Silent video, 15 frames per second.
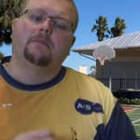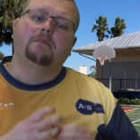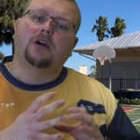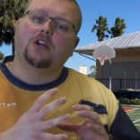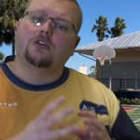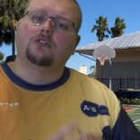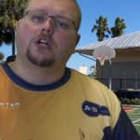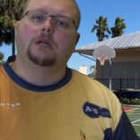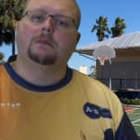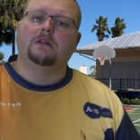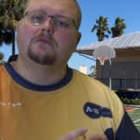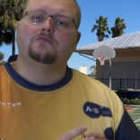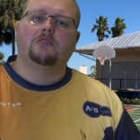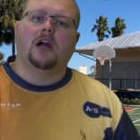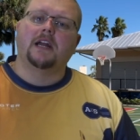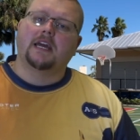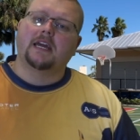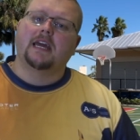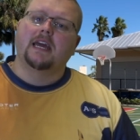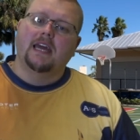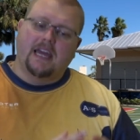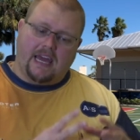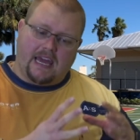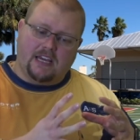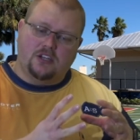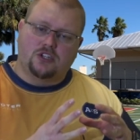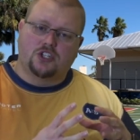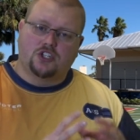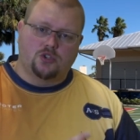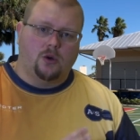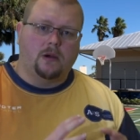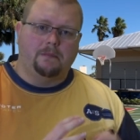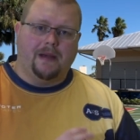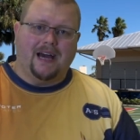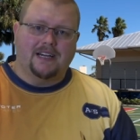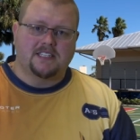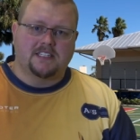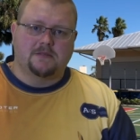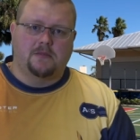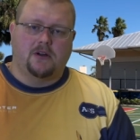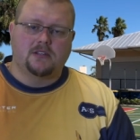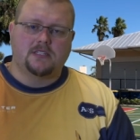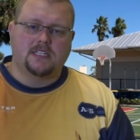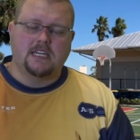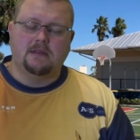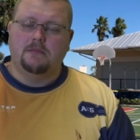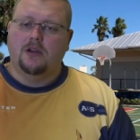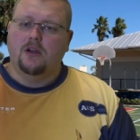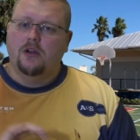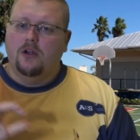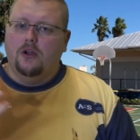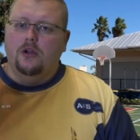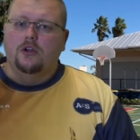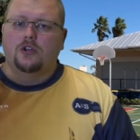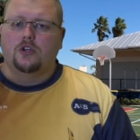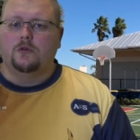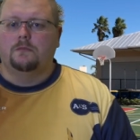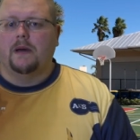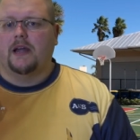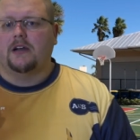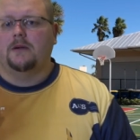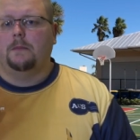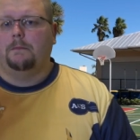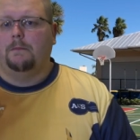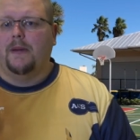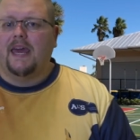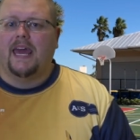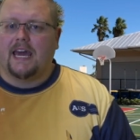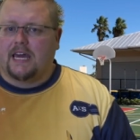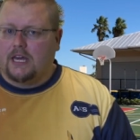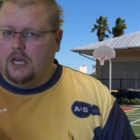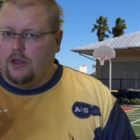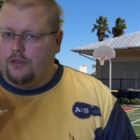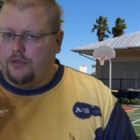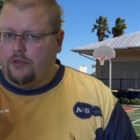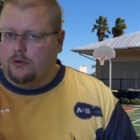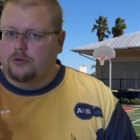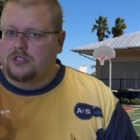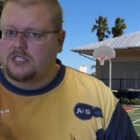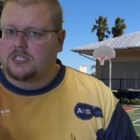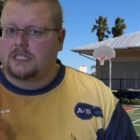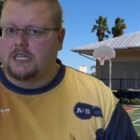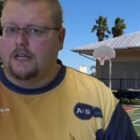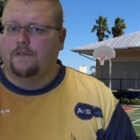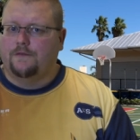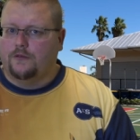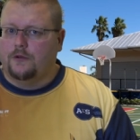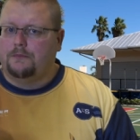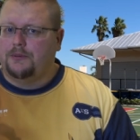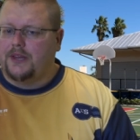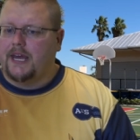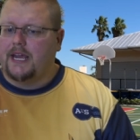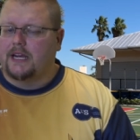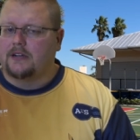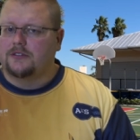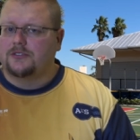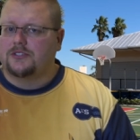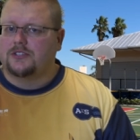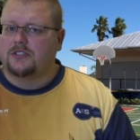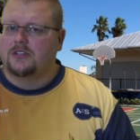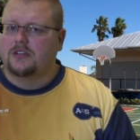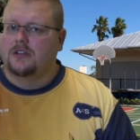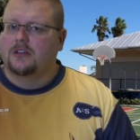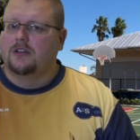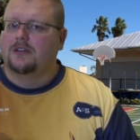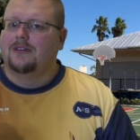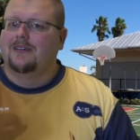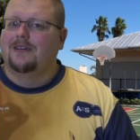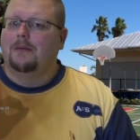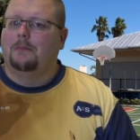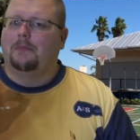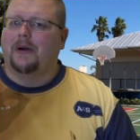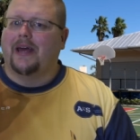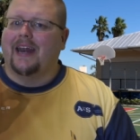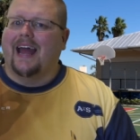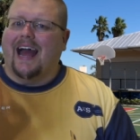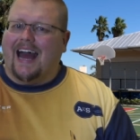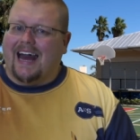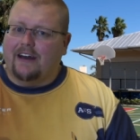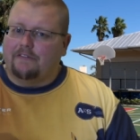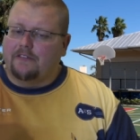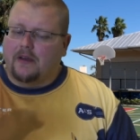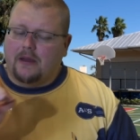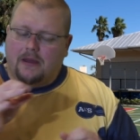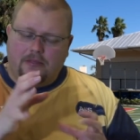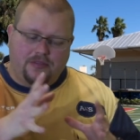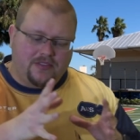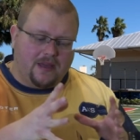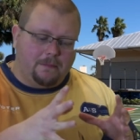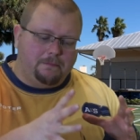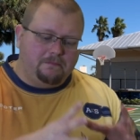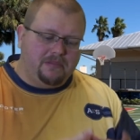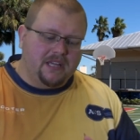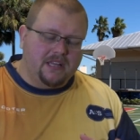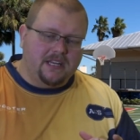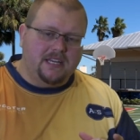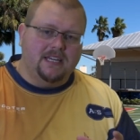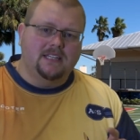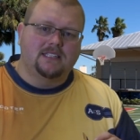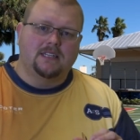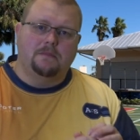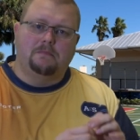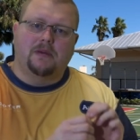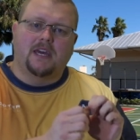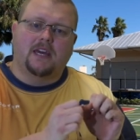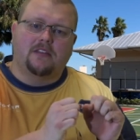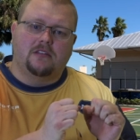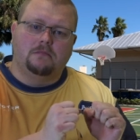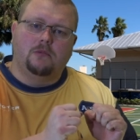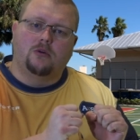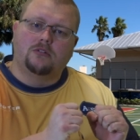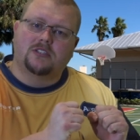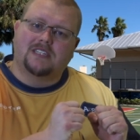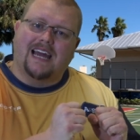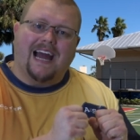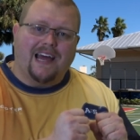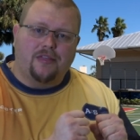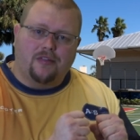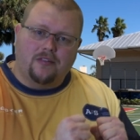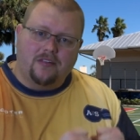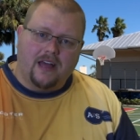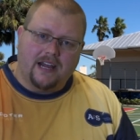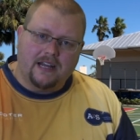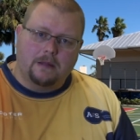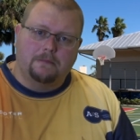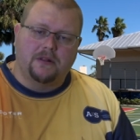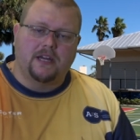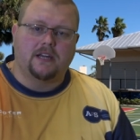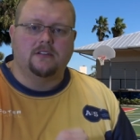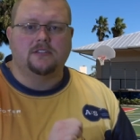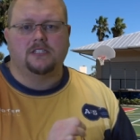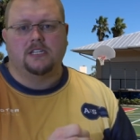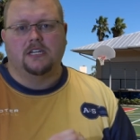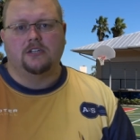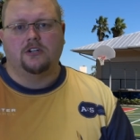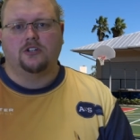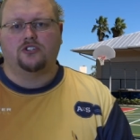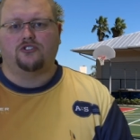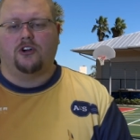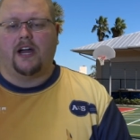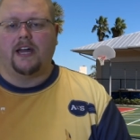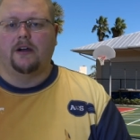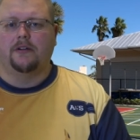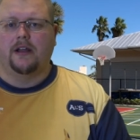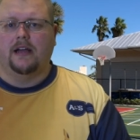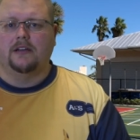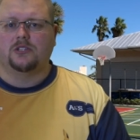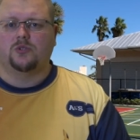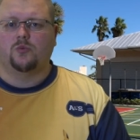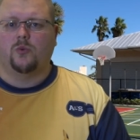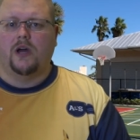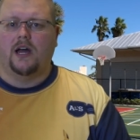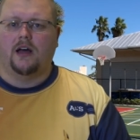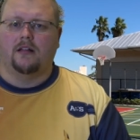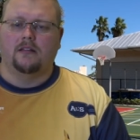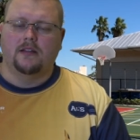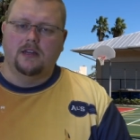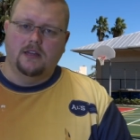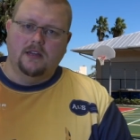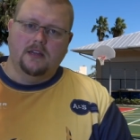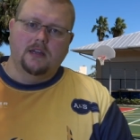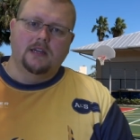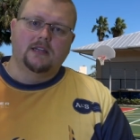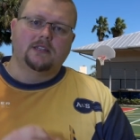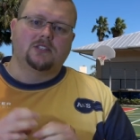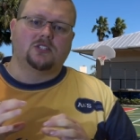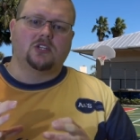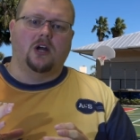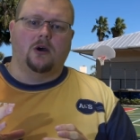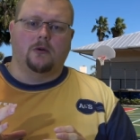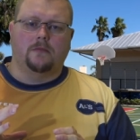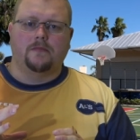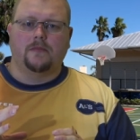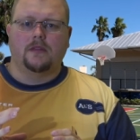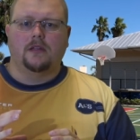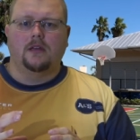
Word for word: but you're going to be running a short basketball team, you better pick those skillful players, but have the ability to pick the most athletic players in your tryout as well. So,